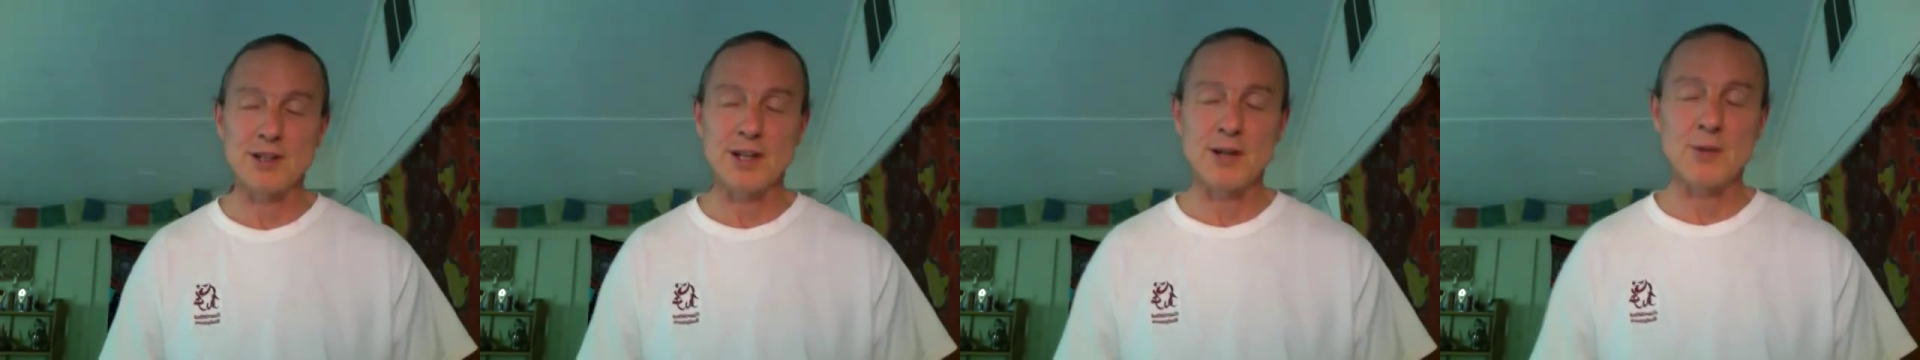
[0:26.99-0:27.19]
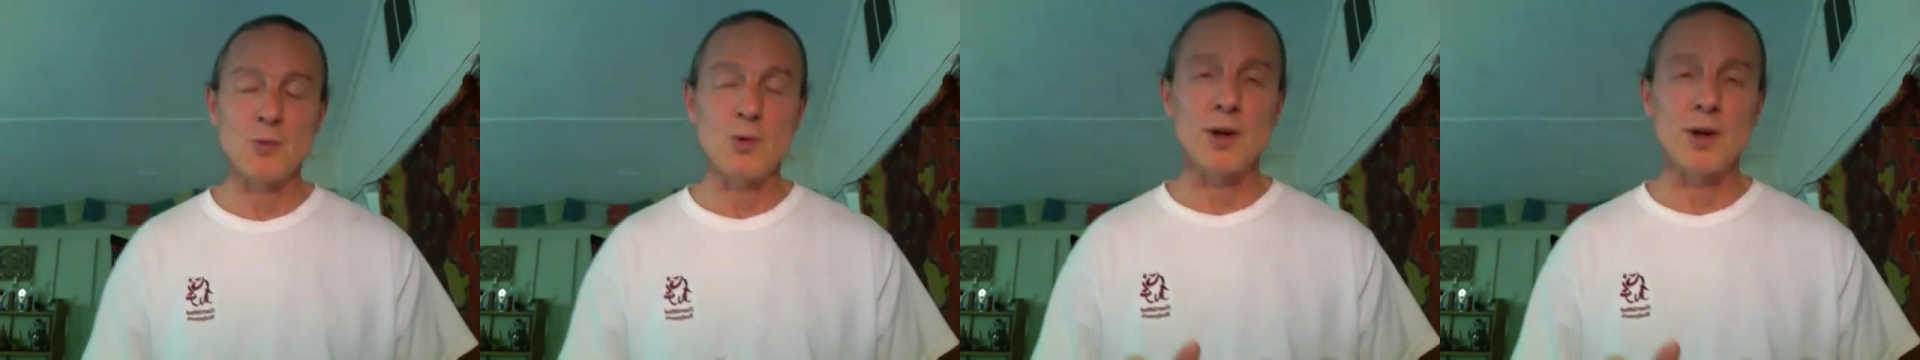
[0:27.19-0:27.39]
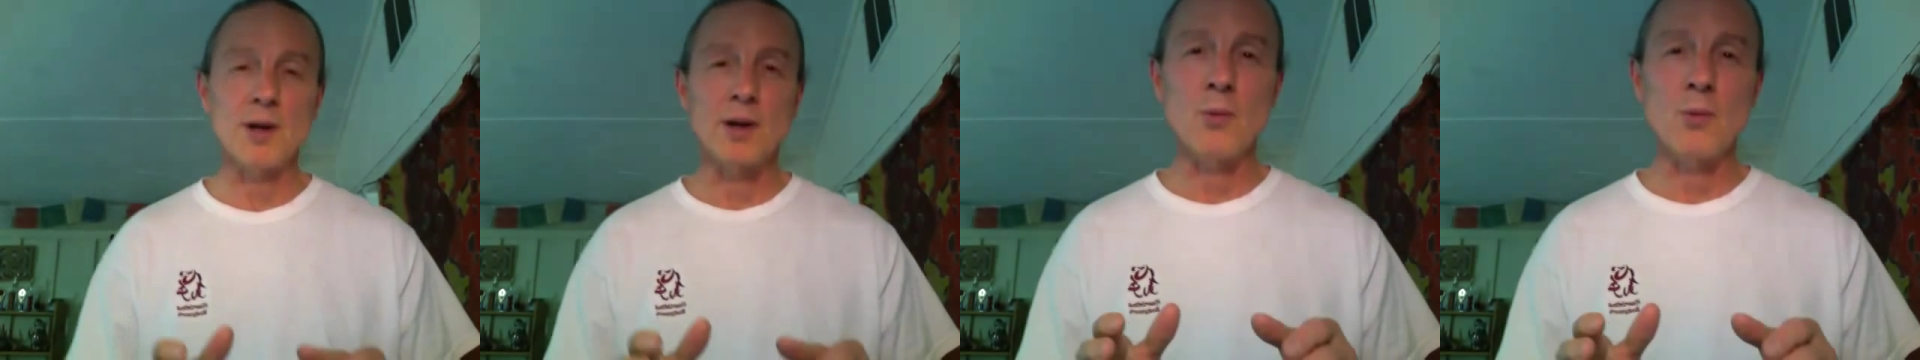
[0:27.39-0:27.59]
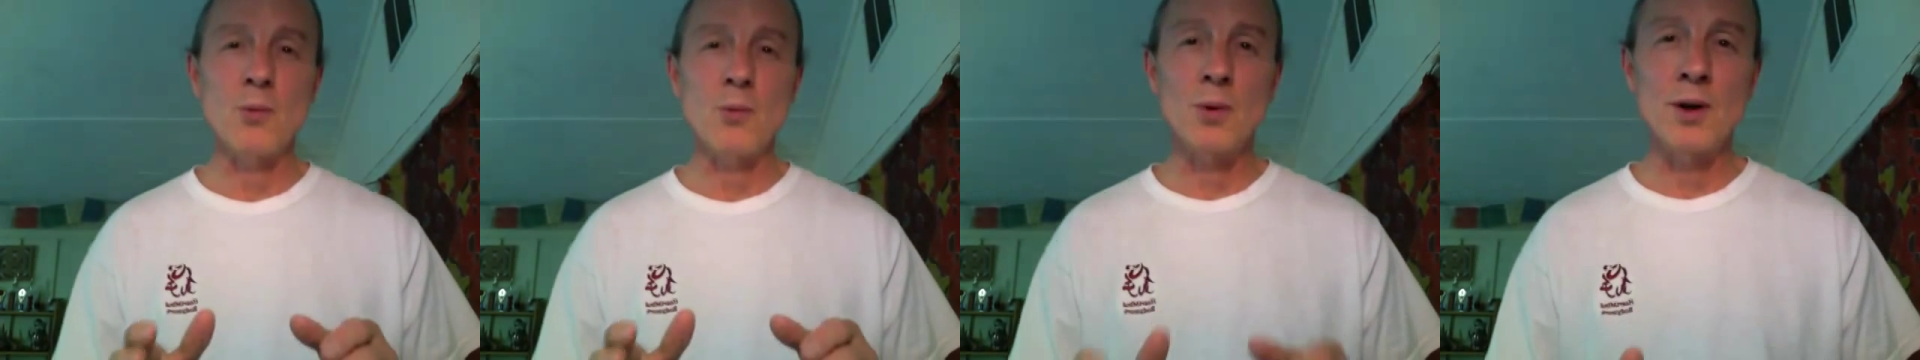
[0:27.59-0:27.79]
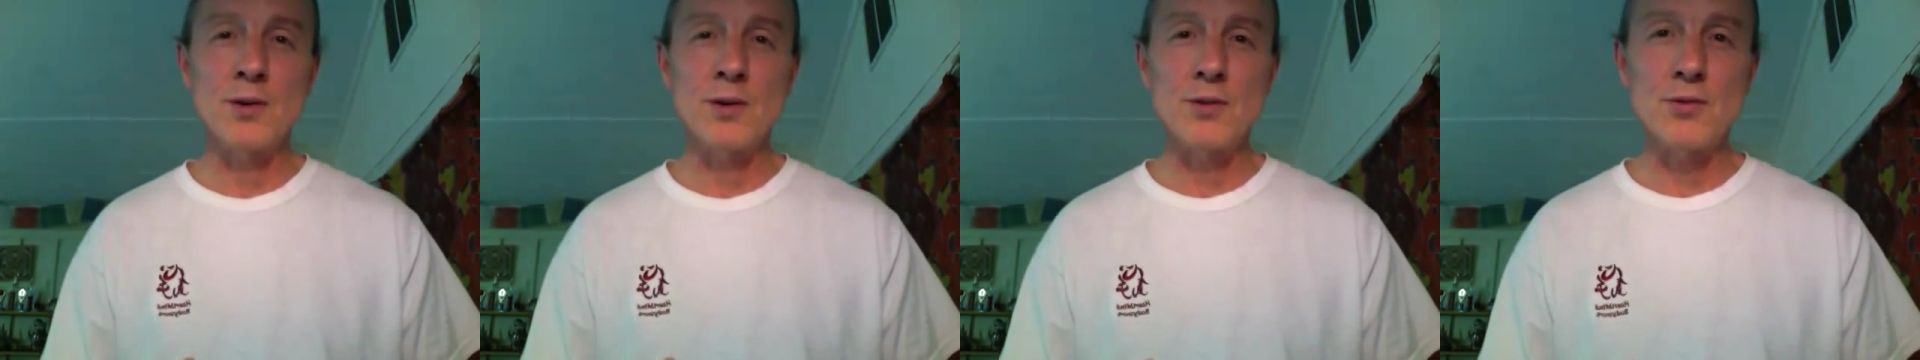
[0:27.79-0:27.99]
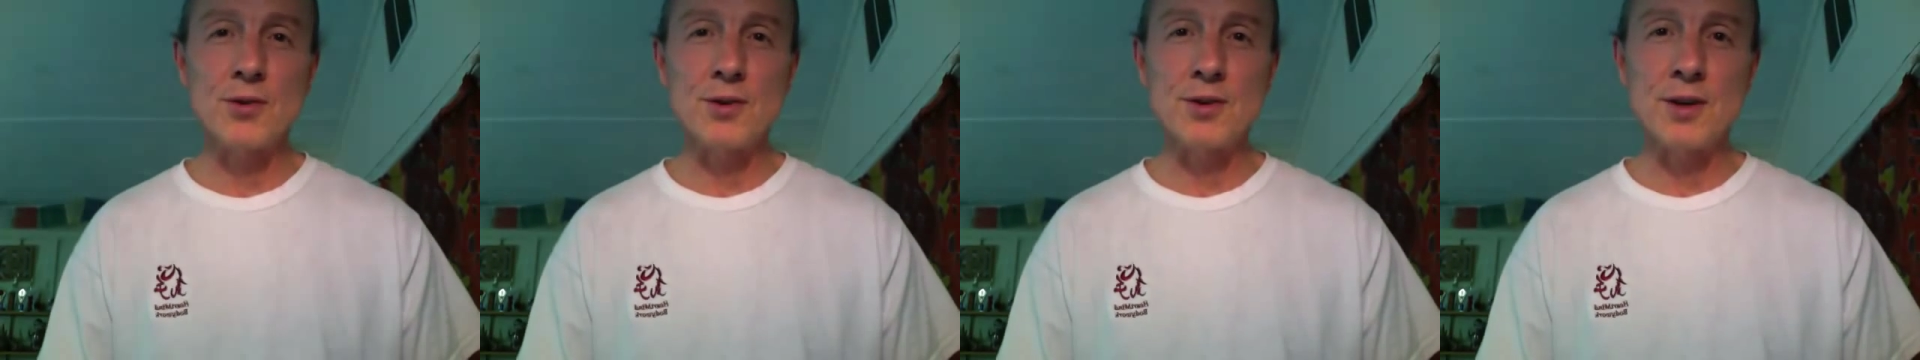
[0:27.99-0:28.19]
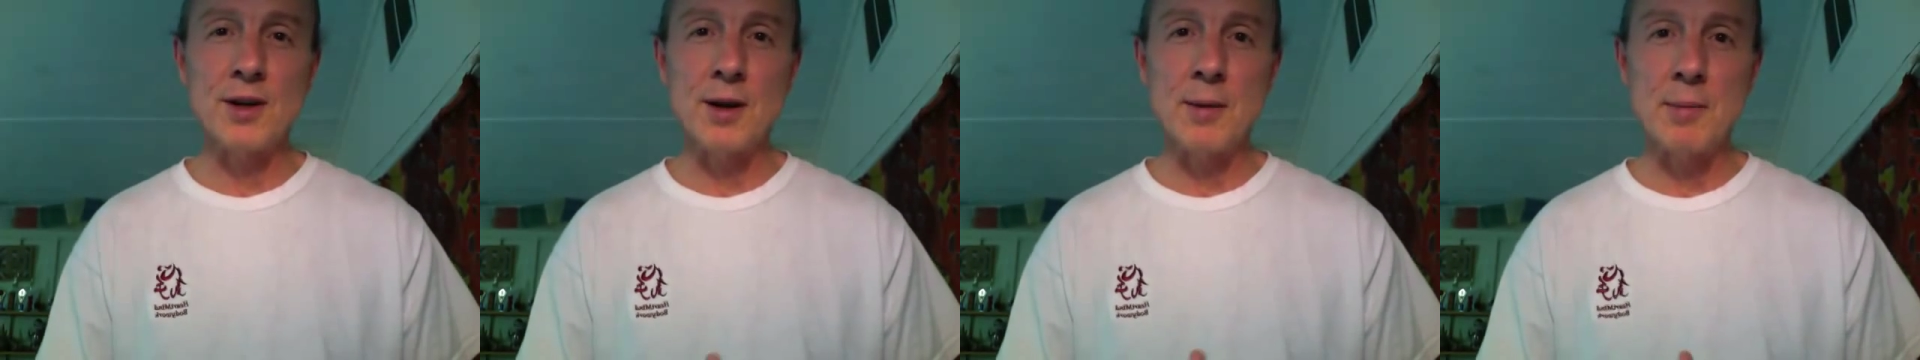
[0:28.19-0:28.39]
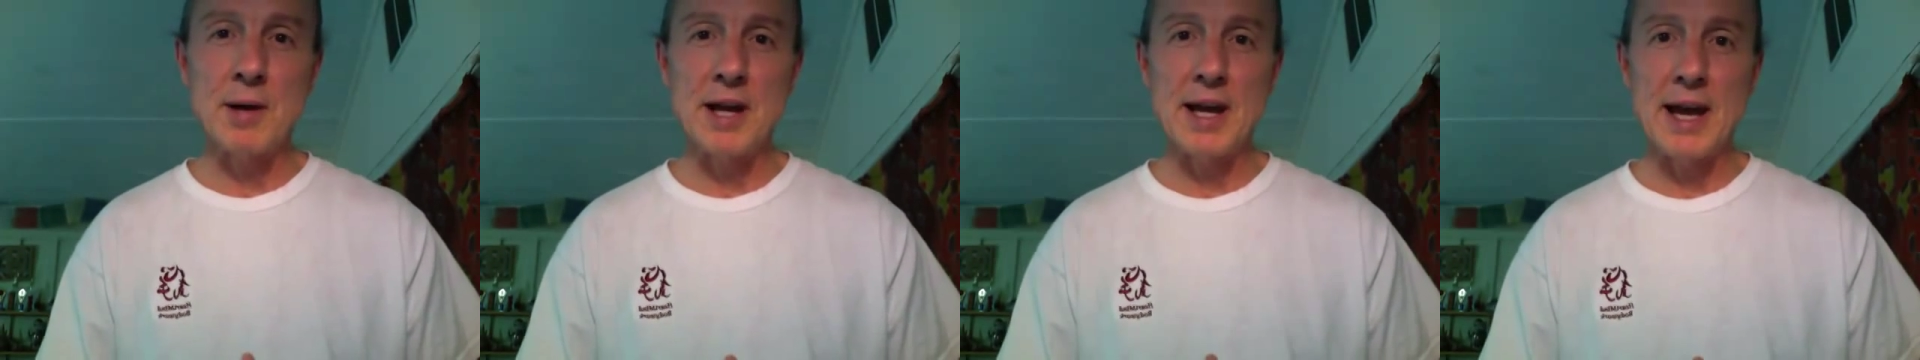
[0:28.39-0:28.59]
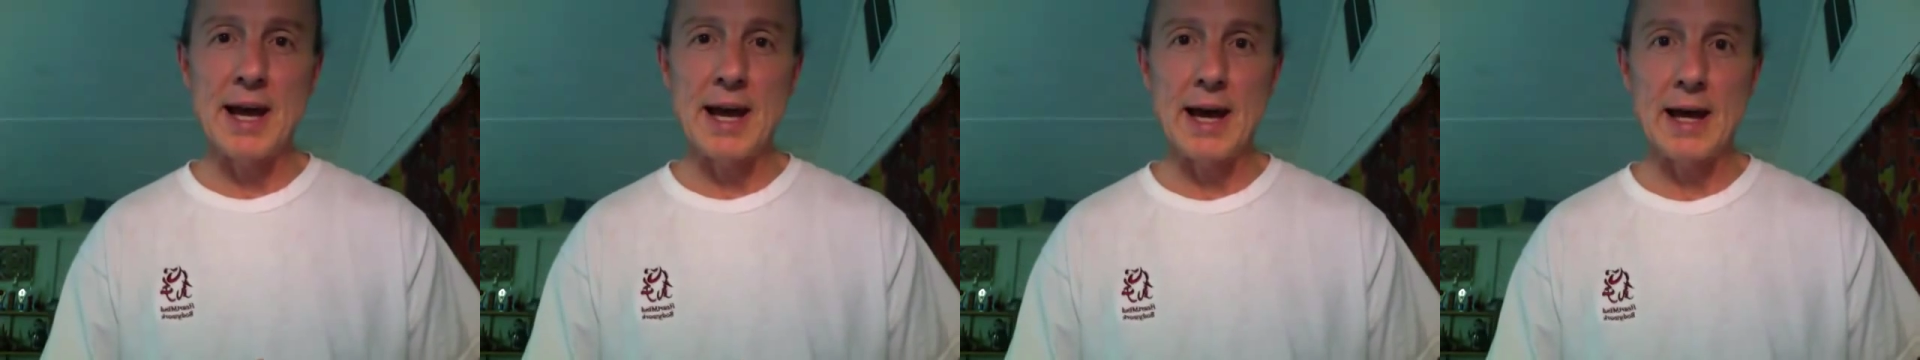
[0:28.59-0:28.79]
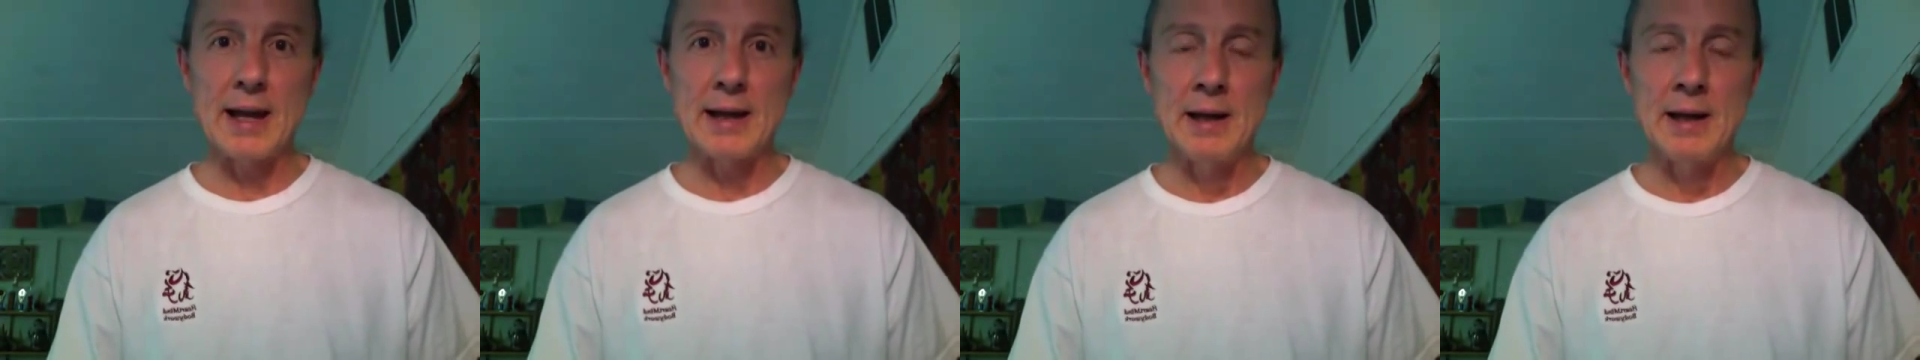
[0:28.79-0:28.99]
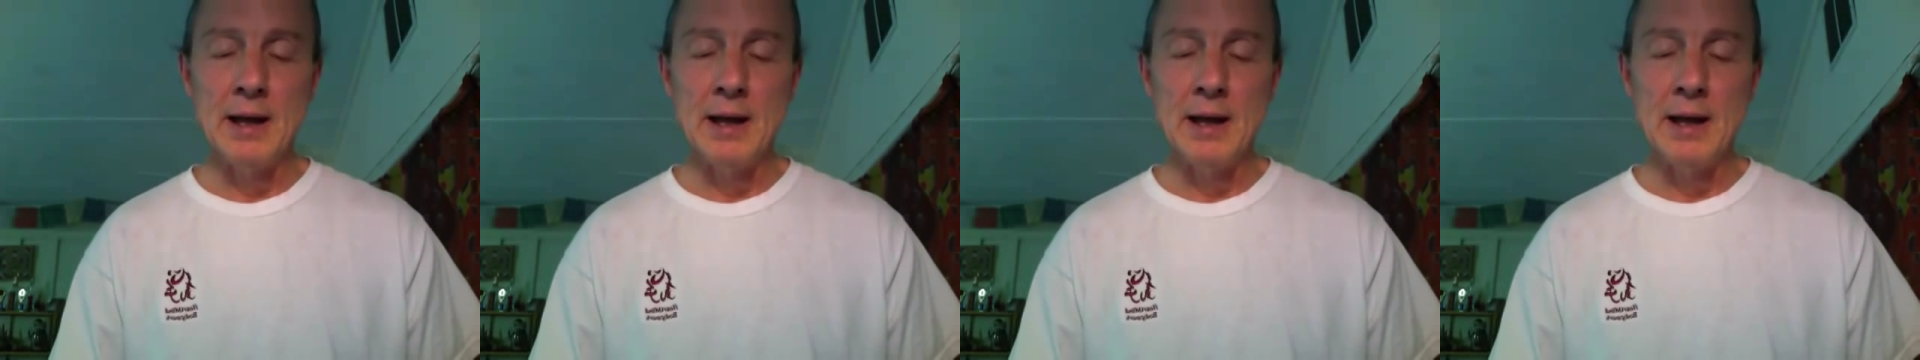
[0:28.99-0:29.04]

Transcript: and what a wonderful time I had.